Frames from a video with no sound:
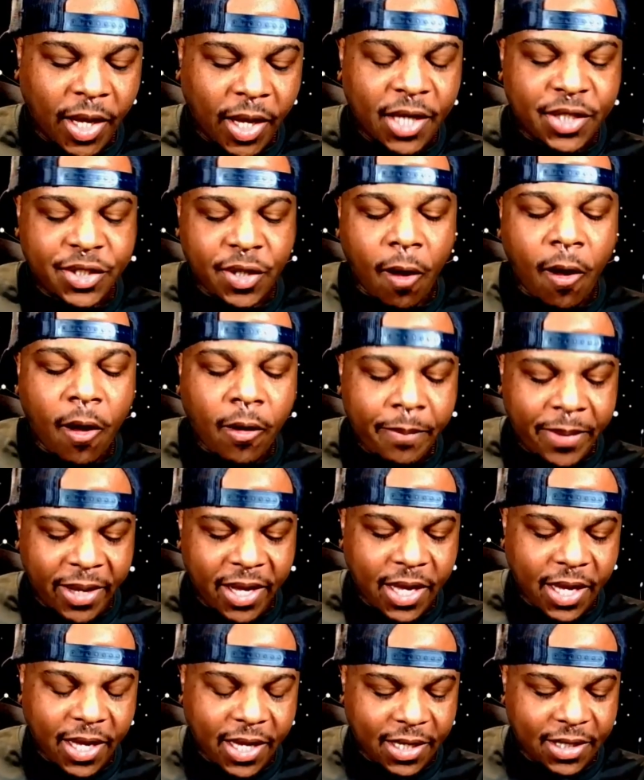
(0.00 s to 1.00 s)
It's all
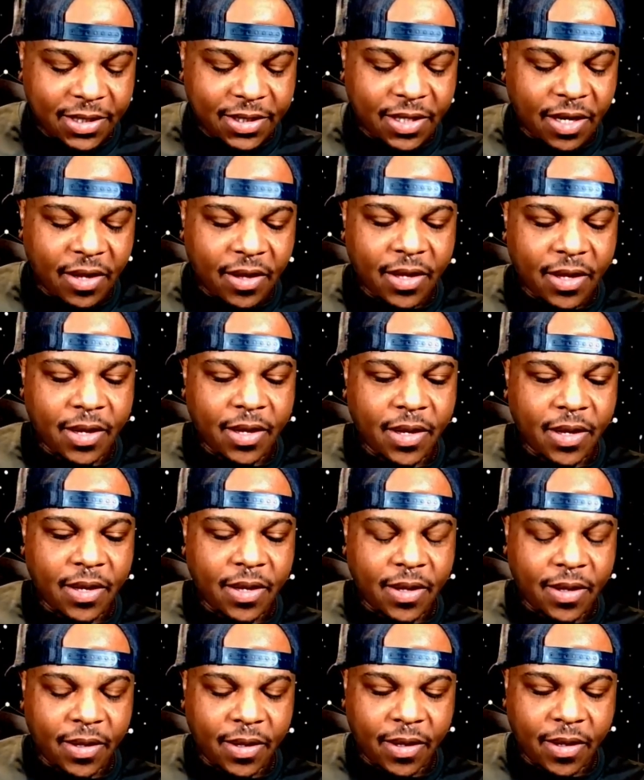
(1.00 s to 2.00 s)
because
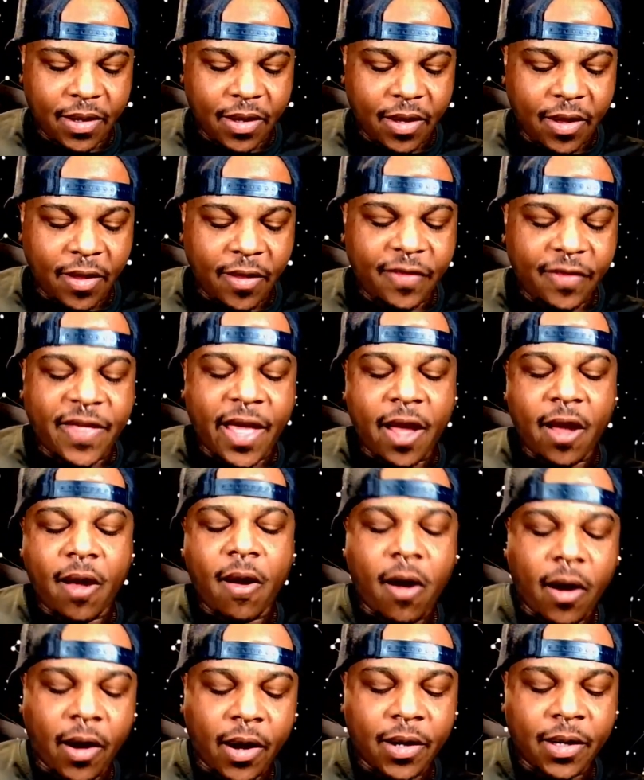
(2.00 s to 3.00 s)
they
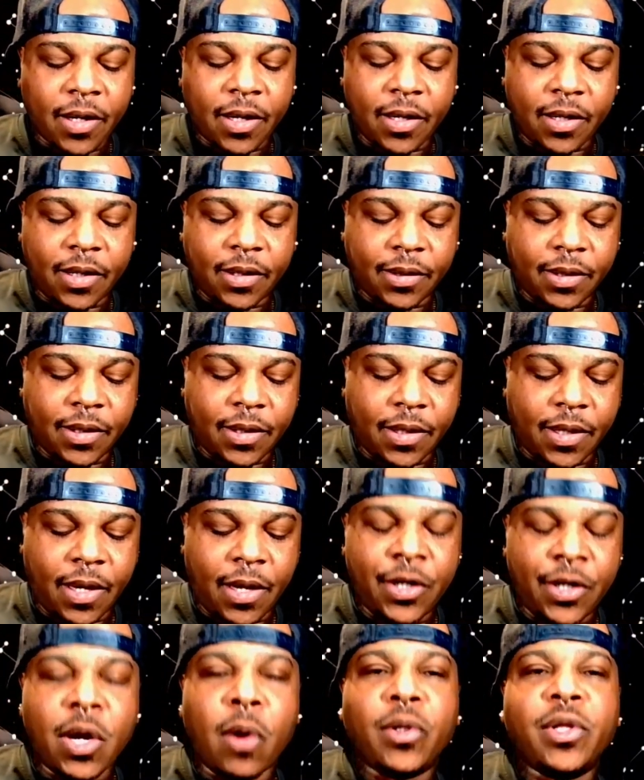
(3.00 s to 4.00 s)
are
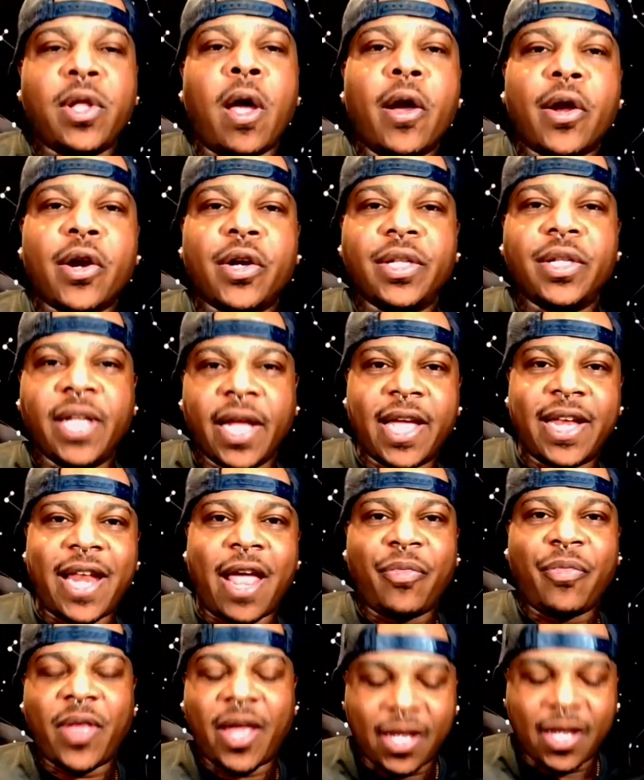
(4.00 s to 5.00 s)
no longer looking
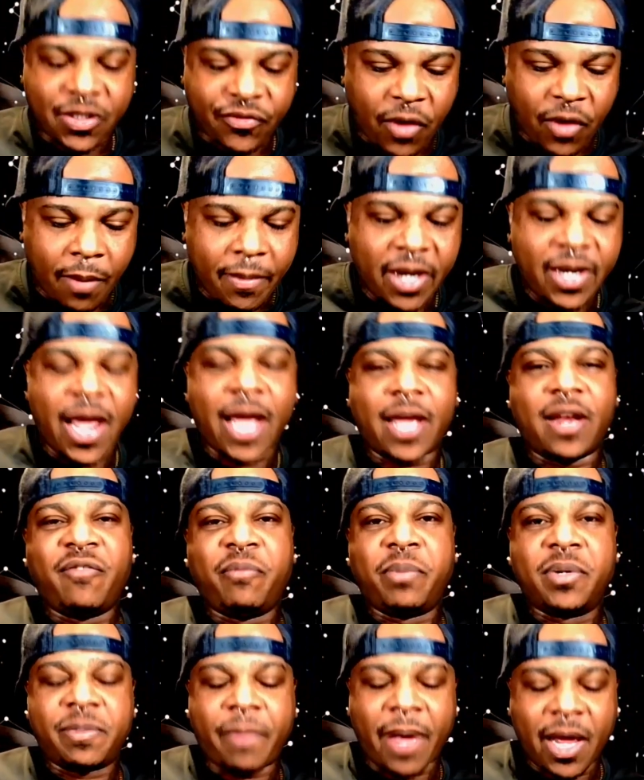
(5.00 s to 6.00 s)
at things from a
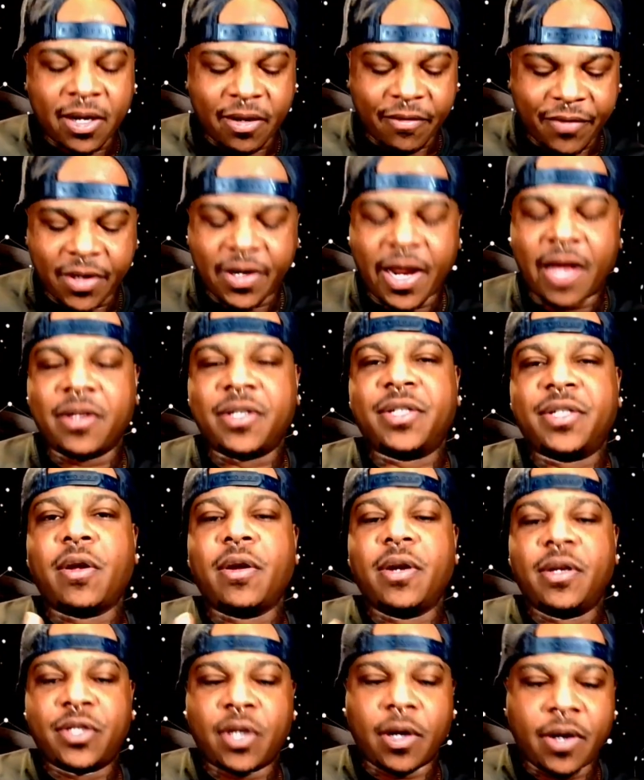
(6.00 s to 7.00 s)
negative perspective. They're now
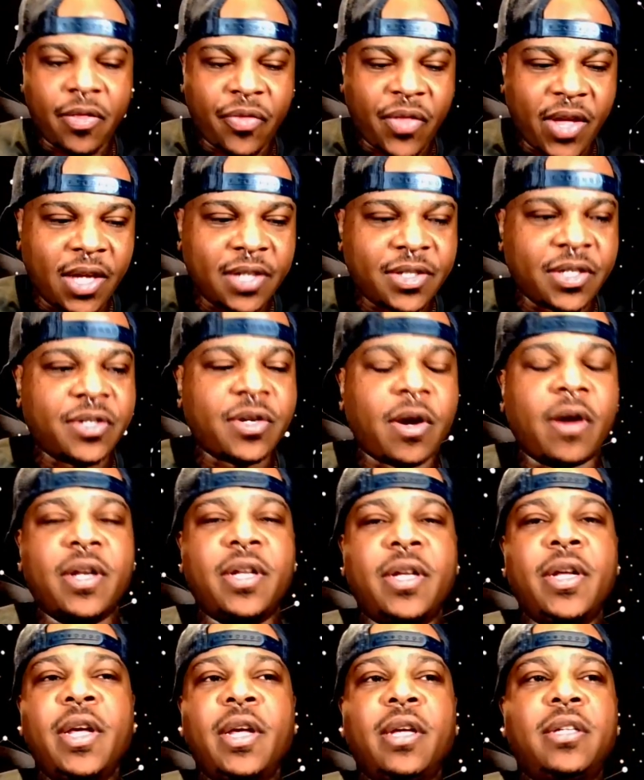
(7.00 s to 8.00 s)
starting things. They're
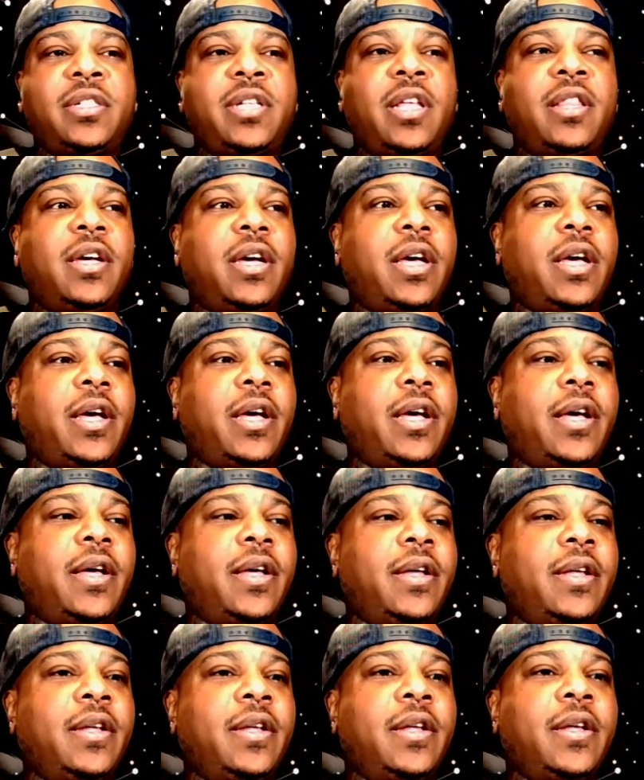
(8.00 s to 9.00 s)
starting to see
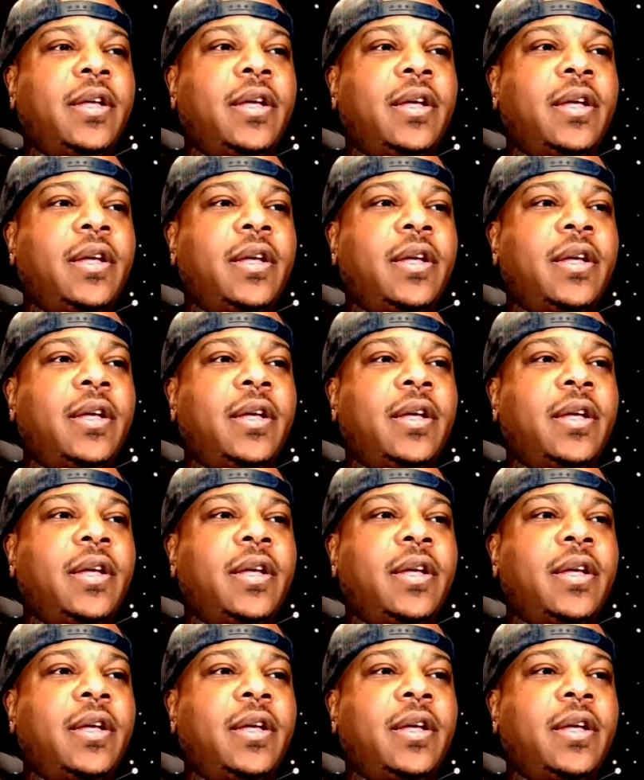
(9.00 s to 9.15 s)
the